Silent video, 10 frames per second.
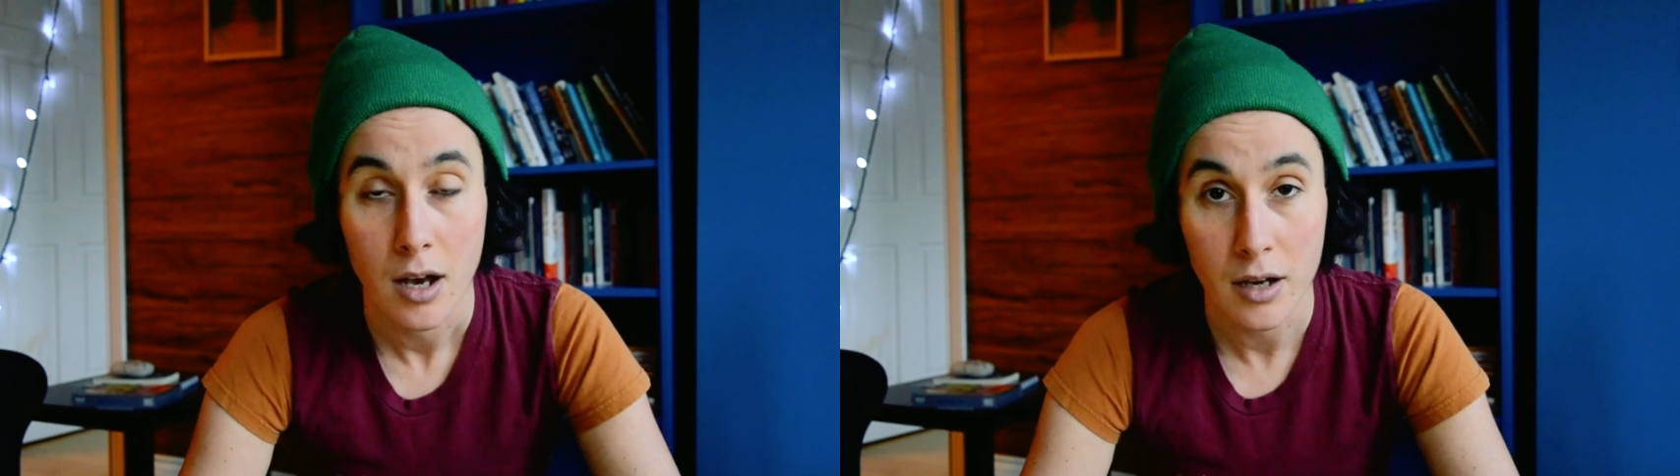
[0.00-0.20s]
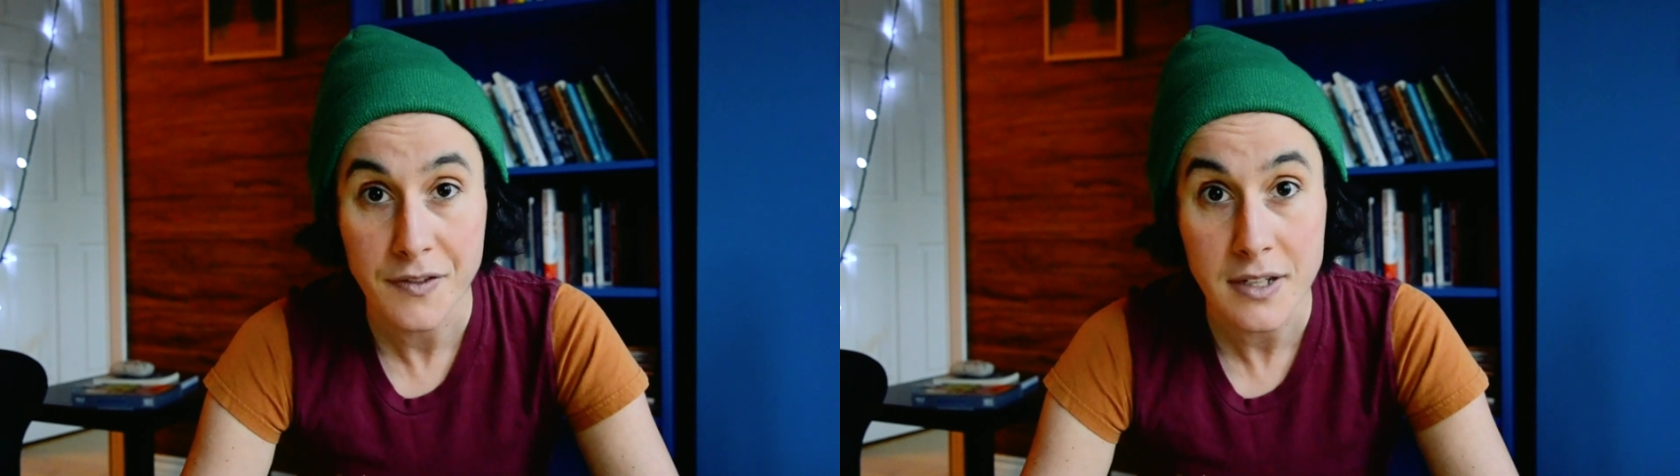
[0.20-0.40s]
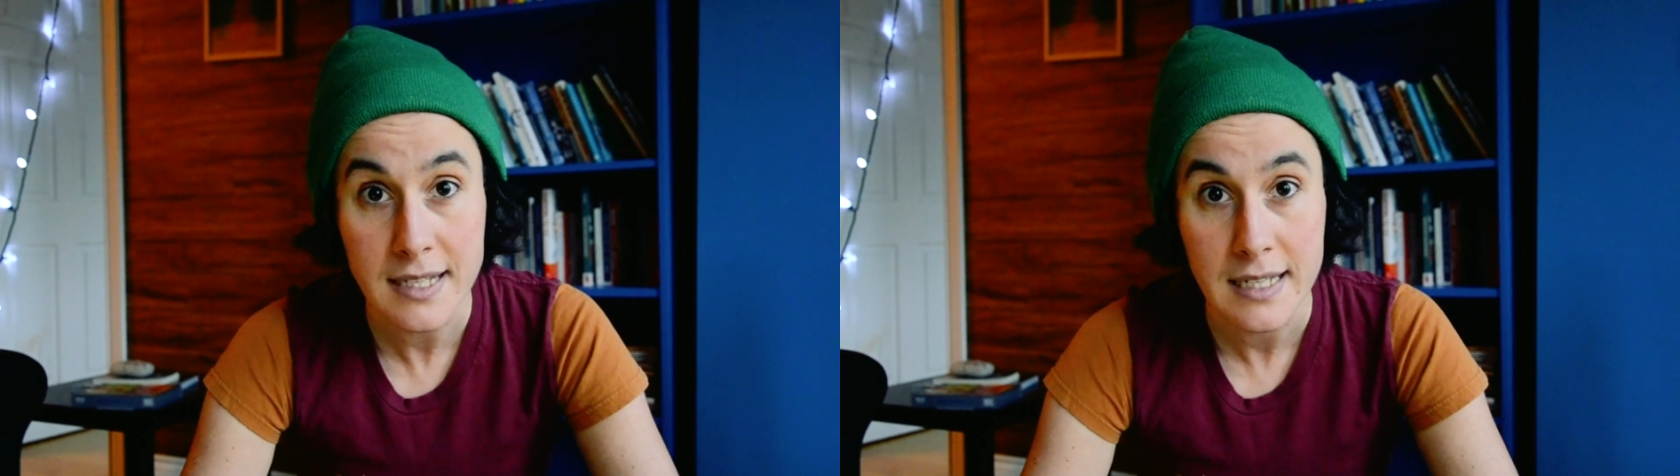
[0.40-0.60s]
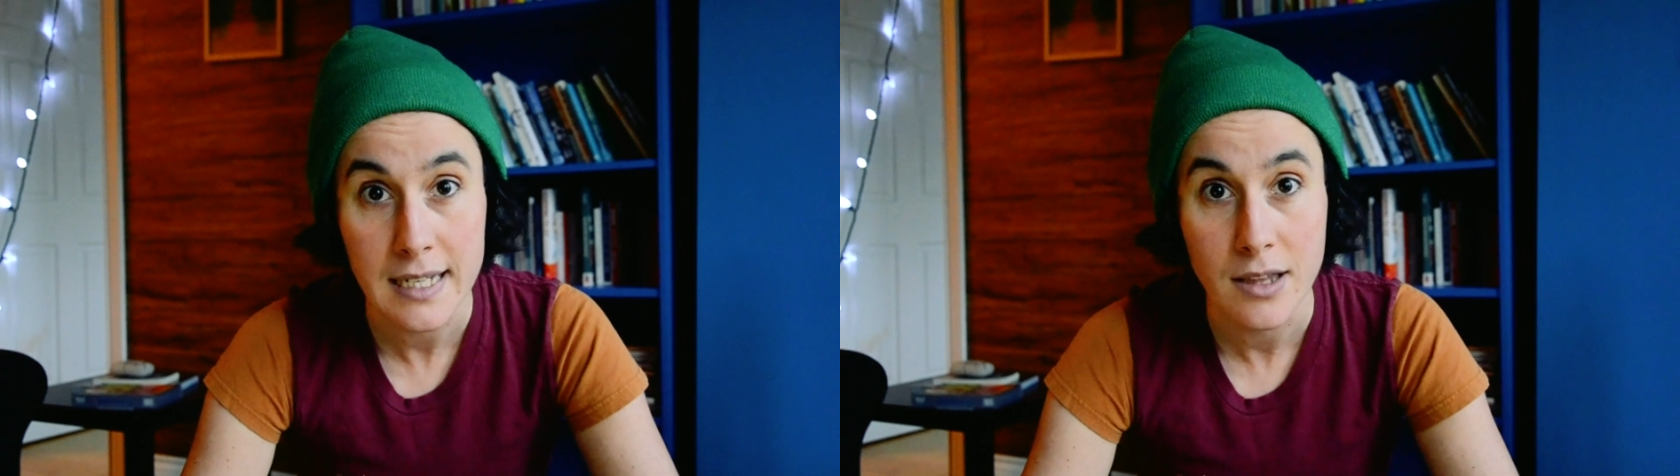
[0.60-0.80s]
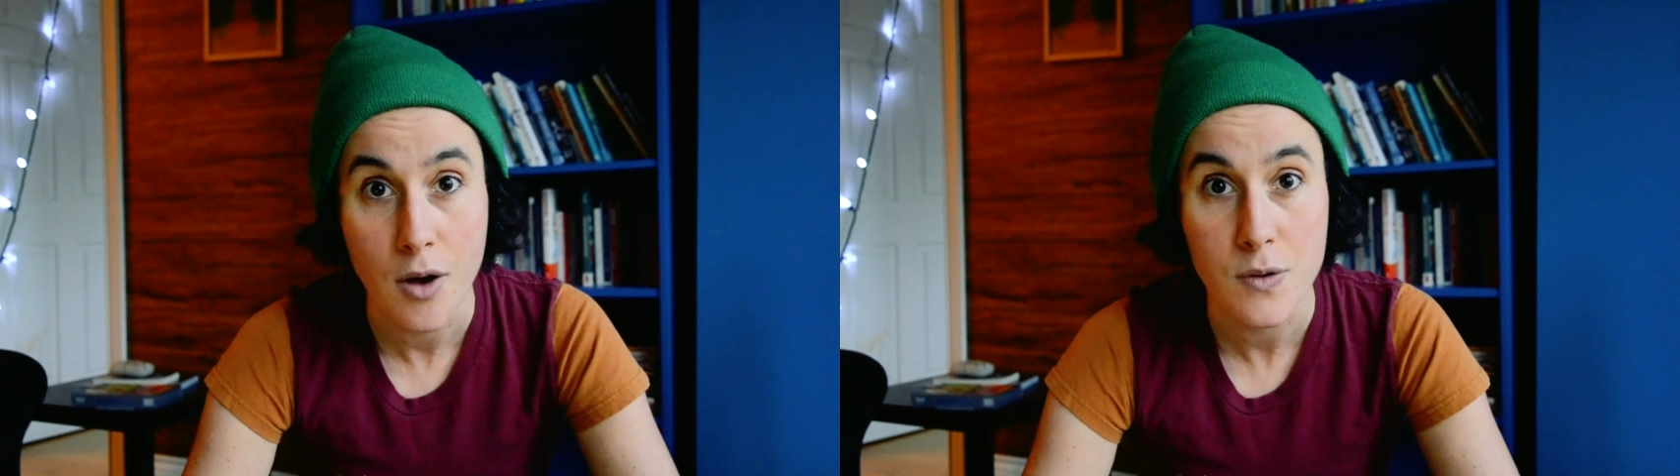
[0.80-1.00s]

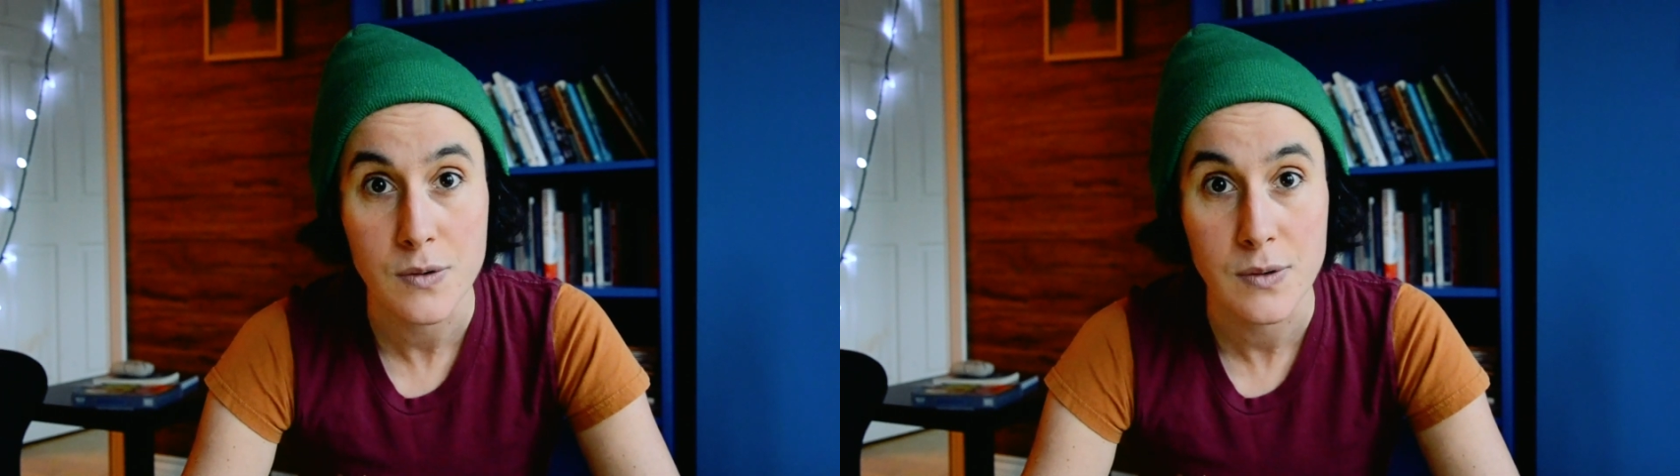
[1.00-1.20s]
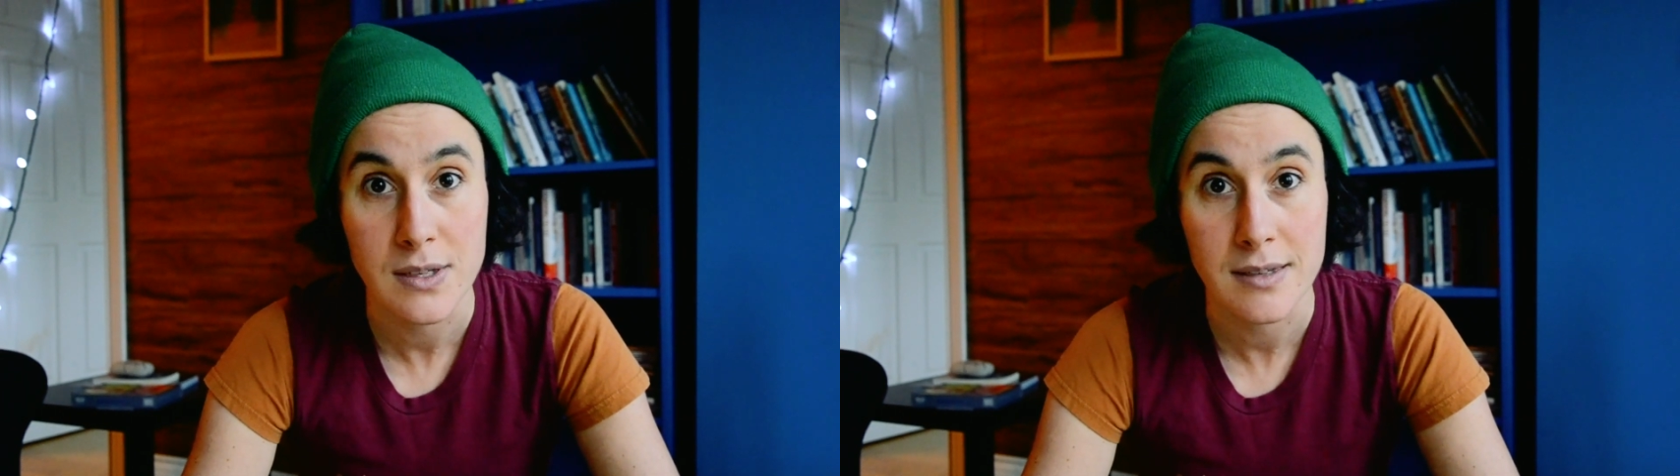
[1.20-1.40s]
Obviously, those